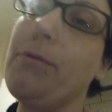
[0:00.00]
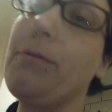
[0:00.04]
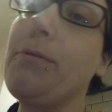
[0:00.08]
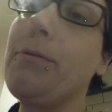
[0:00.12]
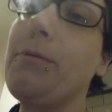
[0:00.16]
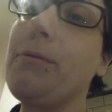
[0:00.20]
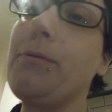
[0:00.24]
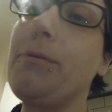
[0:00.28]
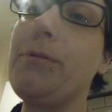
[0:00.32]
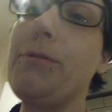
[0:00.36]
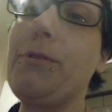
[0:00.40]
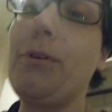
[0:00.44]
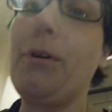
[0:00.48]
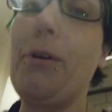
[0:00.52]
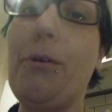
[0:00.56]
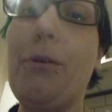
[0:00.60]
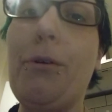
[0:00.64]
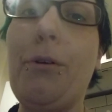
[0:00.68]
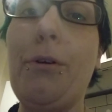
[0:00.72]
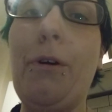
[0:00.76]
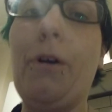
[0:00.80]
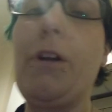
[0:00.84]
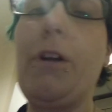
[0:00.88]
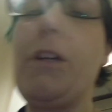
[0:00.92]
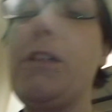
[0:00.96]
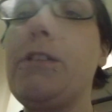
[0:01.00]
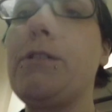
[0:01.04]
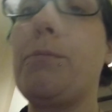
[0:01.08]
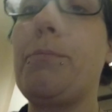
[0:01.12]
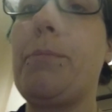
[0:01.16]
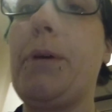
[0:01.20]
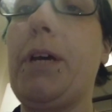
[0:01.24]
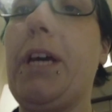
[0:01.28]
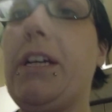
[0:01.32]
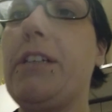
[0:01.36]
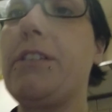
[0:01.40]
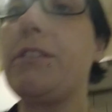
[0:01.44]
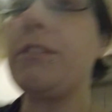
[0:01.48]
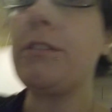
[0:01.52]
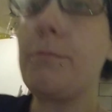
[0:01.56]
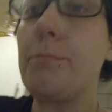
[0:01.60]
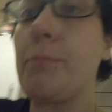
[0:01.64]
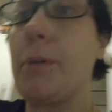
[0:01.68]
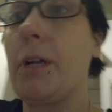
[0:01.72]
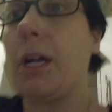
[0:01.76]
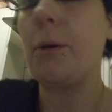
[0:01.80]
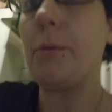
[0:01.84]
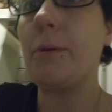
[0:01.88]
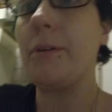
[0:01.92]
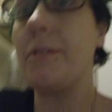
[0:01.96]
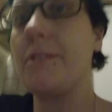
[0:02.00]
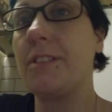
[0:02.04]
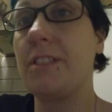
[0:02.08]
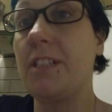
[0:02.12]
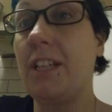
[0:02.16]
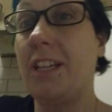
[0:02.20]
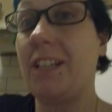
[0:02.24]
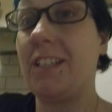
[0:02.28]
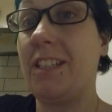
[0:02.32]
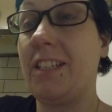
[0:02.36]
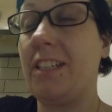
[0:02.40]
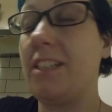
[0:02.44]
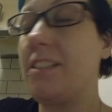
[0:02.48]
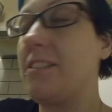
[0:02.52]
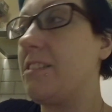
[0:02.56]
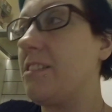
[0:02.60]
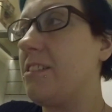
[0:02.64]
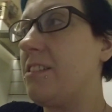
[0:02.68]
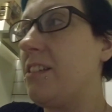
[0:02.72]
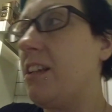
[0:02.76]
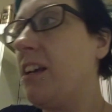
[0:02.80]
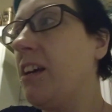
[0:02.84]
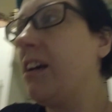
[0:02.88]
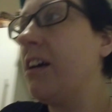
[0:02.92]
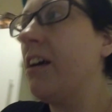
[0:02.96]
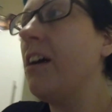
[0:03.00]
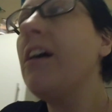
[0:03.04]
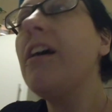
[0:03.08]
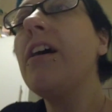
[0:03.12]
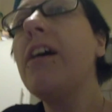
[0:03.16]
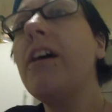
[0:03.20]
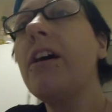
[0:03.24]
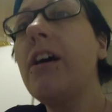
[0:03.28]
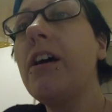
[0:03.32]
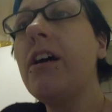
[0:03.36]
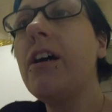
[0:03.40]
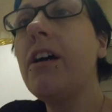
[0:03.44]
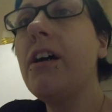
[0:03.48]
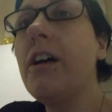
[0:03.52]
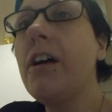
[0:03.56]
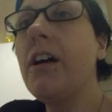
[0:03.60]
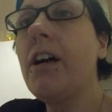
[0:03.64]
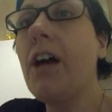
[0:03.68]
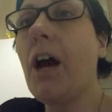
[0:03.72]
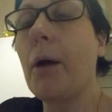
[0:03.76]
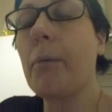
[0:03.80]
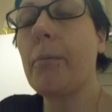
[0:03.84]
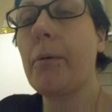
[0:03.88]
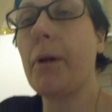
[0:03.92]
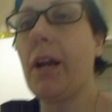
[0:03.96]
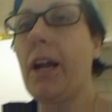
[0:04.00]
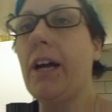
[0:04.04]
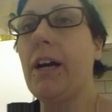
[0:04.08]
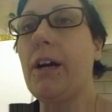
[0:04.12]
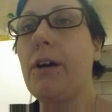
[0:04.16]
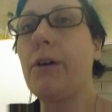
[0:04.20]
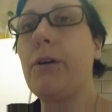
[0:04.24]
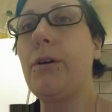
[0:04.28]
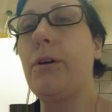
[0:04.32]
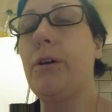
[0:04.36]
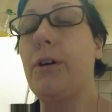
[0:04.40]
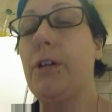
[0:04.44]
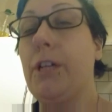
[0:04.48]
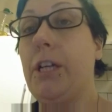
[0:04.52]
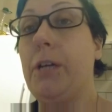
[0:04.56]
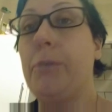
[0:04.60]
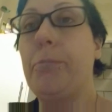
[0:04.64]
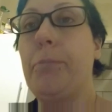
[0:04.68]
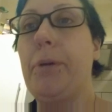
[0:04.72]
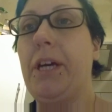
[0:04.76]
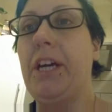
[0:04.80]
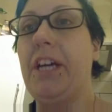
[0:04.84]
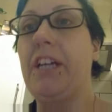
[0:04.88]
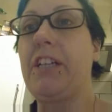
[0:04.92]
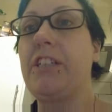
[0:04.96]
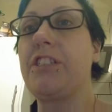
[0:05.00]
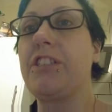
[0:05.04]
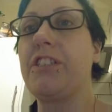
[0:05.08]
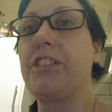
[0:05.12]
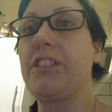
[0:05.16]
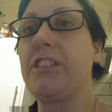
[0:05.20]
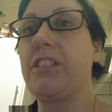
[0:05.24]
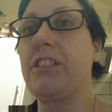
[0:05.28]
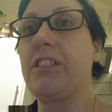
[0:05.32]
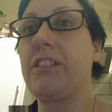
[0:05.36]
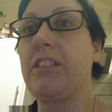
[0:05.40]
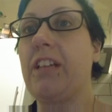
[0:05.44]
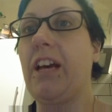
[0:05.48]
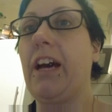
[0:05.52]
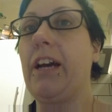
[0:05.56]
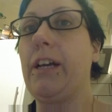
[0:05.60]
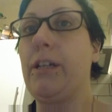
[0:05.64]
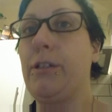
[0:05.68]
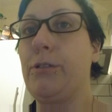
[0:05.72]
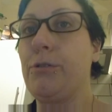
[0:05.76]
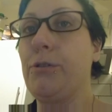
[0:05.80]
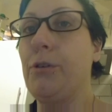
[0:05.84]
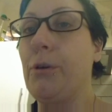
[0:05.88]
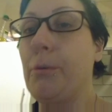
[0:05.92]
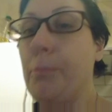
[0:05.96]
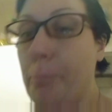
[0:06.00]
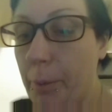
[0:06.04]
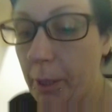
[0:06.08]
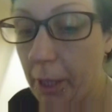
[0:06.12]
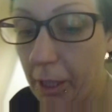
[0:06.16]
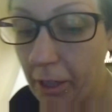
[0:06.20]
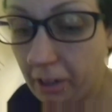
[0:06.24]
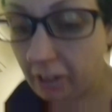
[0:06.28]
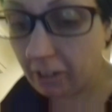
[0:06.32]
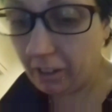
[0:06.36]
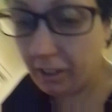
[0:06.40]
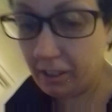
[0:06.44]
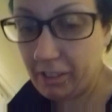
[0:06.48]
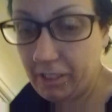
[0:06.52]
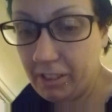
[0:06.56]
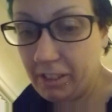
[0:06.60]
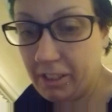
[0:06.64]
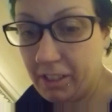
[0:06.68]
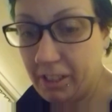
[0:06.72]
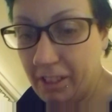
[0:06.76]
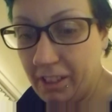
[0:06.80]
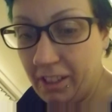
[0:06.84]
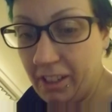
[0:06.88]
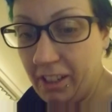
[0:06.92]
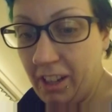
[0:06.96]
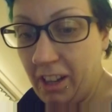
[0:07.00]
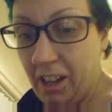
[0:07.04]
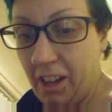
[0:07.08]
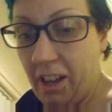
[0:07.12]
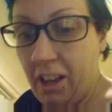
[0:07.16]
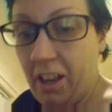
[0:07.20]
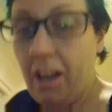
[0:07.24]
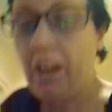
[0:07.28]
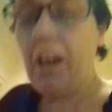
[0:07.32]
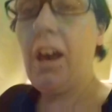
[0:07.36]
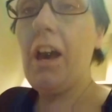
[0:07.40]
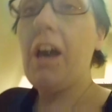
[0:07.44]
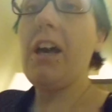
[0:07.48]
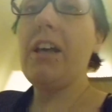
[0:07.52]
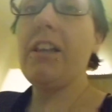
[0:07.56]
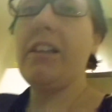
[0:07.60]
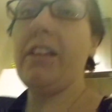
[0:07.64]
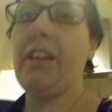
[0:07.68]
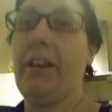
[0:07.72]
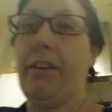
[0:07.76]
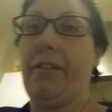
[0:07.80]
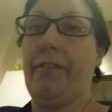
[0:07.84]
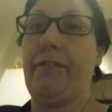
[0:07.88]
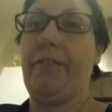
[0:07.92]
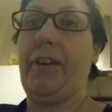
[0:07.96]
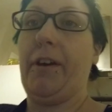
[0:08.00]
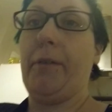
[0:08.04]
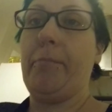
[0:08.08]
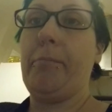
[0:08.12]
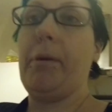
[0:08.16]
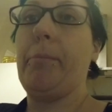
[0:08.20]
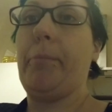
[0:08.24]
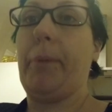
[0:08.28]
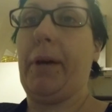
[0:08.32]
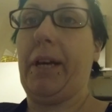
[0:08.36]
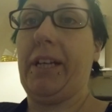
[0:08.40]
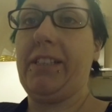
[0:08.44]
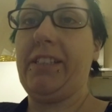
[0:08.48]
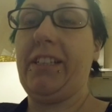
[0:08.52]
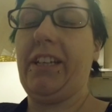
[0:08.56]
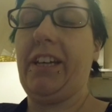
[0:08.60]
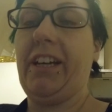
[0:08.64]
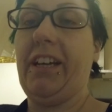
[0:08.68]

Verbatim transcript: told Courtney to purchase, but I will say this. I'm glad Courtney purchased the size up because they fit me better.